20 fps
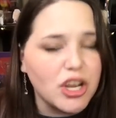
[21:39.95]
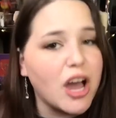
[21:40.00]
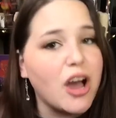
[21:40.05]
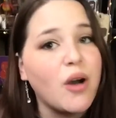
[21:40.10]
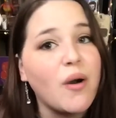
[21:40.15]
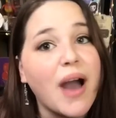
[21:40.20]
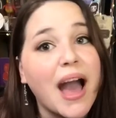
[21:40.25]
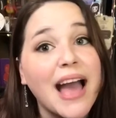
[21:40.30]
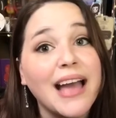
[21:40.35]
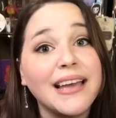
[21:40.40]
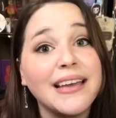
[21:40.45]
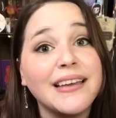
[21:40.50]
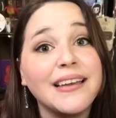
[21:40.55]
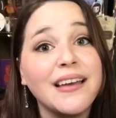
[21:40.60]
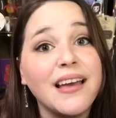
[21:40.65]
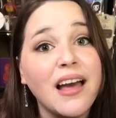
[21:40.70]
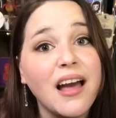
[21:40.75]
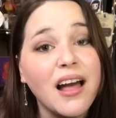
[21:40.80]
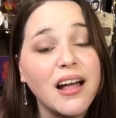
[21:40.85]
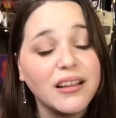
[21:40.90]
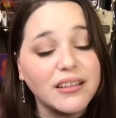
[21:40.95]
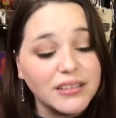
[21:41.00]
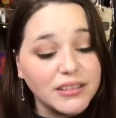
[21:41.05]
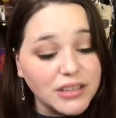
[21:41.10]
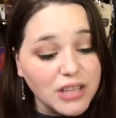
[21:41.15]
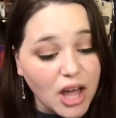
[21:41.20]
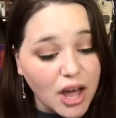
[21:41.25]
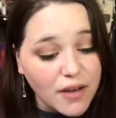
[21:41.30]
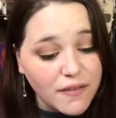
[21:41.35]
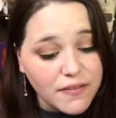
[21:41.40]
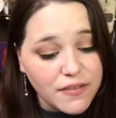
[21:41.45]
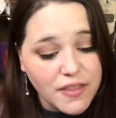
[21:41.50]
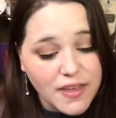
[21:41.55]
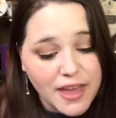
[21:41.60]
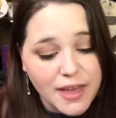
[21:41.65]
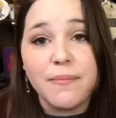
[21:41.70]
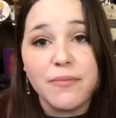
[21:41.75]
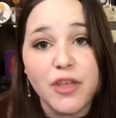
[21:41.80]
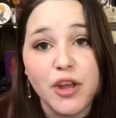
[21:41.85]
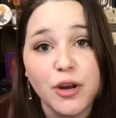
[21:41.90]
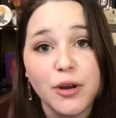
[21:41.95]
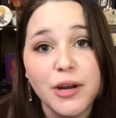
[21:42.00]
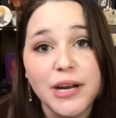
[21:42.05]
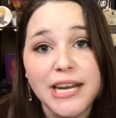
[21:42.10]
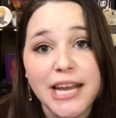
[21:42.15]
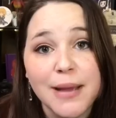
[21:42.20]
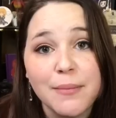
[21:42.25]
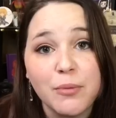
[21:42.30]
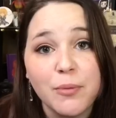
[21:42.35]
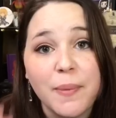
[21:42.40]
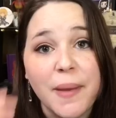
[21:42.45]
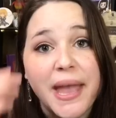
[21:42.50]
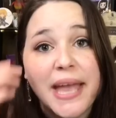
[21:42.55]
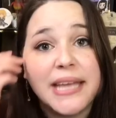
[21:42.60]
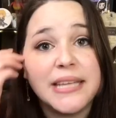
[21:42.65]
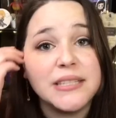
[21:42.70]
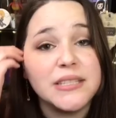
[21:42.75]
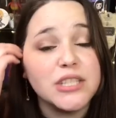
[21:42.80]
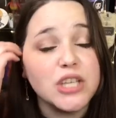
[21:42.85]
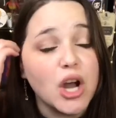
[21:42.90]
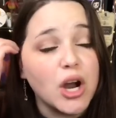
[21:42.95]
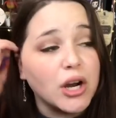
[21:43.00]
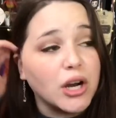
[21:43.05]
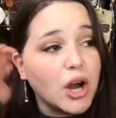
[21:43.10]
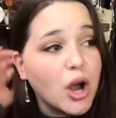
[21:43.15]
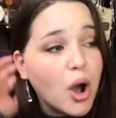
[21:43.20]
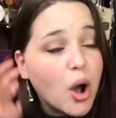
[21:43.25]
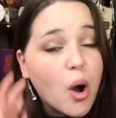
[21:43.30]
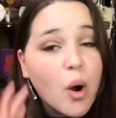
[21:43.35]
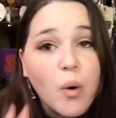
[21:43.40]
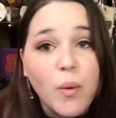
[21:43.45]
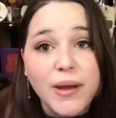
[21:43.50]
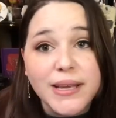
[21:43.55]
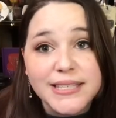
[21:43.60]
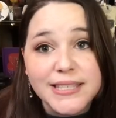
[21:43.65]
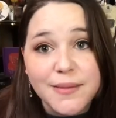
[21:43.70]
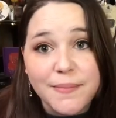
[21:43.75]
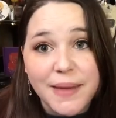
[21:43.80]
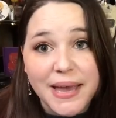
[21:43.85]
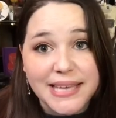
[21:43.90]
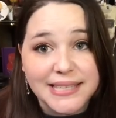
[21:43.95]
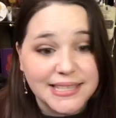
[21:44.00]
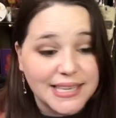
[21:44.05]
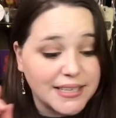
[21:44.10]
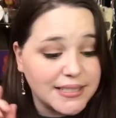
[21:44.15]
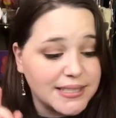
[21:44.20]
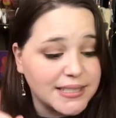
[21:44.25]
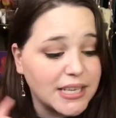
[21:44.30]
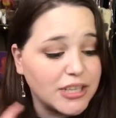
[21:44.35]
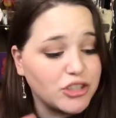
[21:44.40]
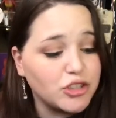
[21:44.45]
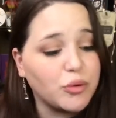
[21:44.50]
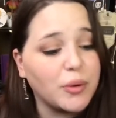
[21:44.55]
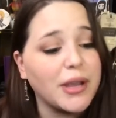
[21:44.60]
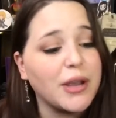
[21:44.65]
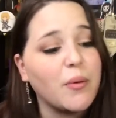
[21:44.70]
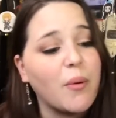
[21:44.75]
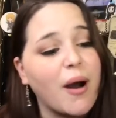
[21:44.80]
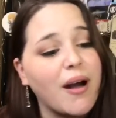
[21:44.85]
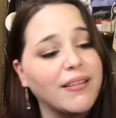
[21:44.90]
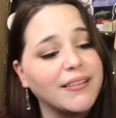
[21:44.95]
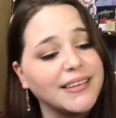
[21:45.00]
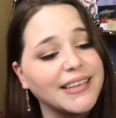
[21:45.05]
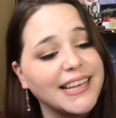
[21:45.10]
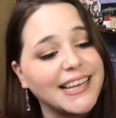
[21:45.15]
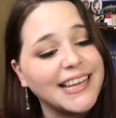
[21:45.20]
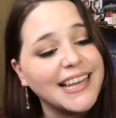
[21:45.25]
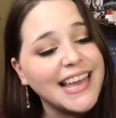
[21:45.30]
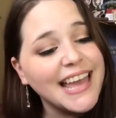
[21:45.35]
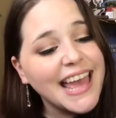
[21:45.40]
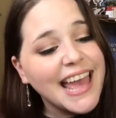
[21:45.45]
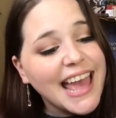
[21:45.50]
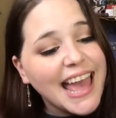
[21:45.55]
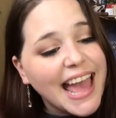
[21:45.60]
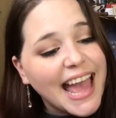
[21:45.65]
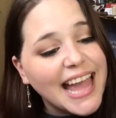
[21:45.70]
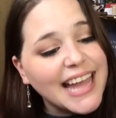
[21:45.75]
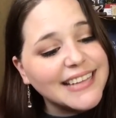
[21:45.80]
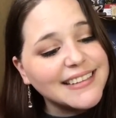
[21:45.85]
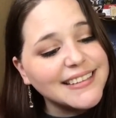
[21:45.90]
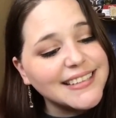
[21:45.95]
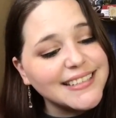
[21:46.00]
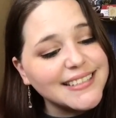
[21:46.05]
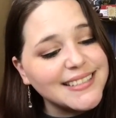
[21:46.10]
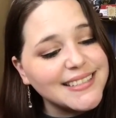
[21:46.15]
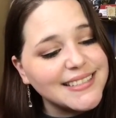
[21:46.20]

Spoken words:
Oh, I love them. Their enamel pens are always amazing. Such great quality. And this